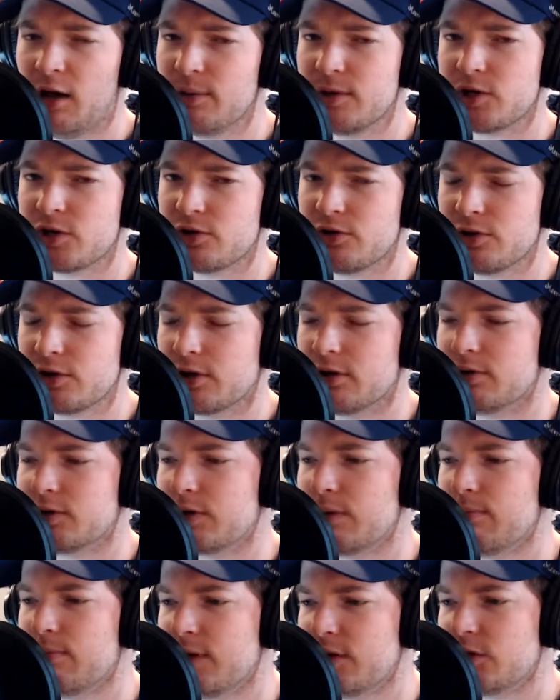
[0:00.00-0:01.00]
sure
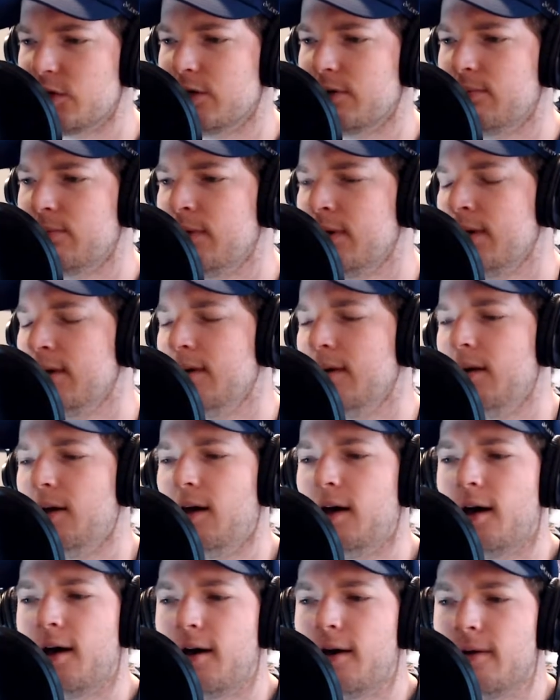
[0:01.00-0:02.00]
to mention them
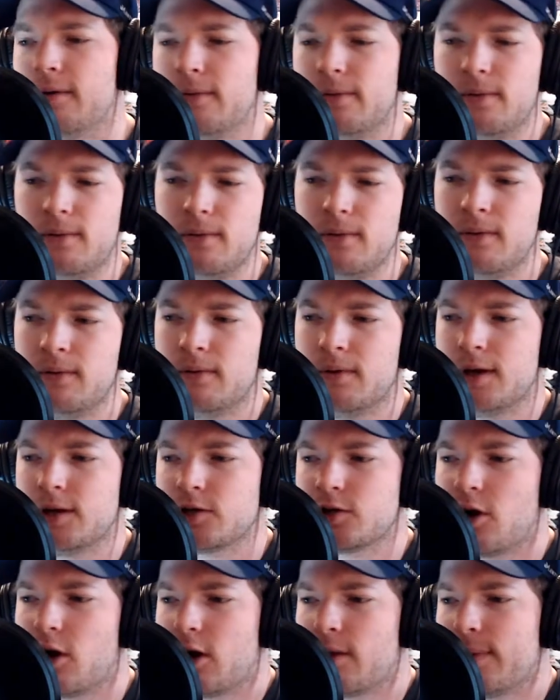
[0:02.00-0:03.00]
and
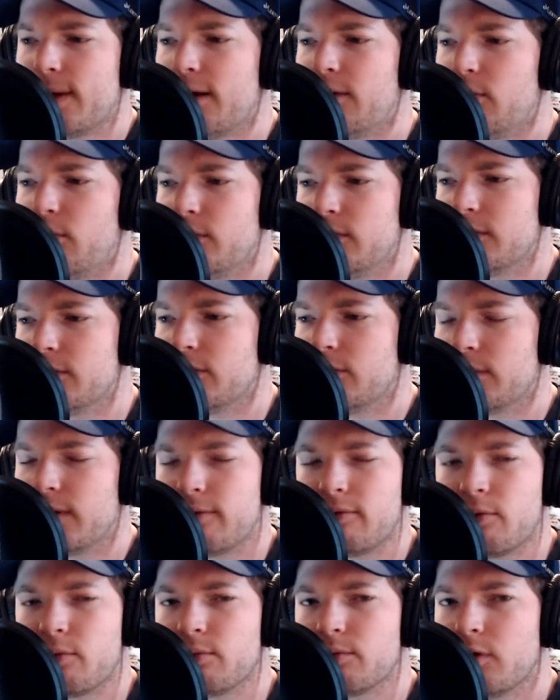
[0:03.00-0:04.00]
talk about,
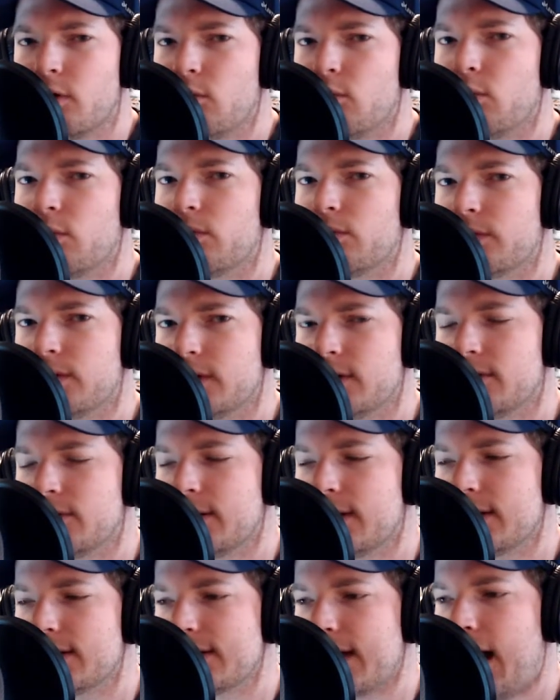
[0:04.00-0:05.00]
whatever noteworthy
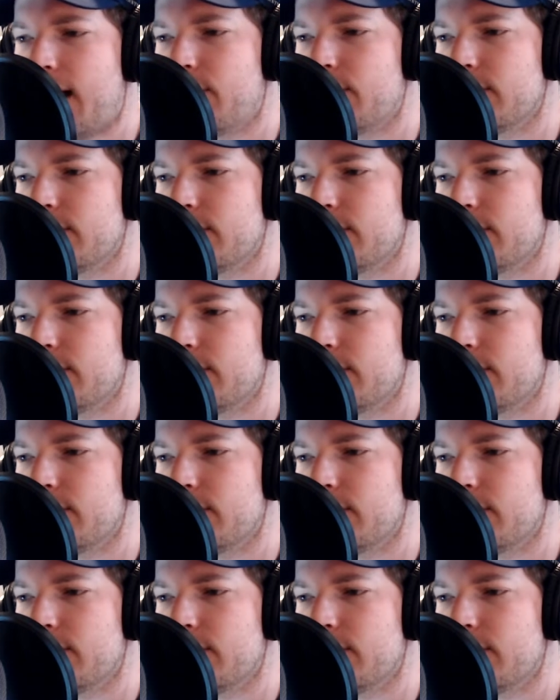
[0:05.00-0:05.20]
things happened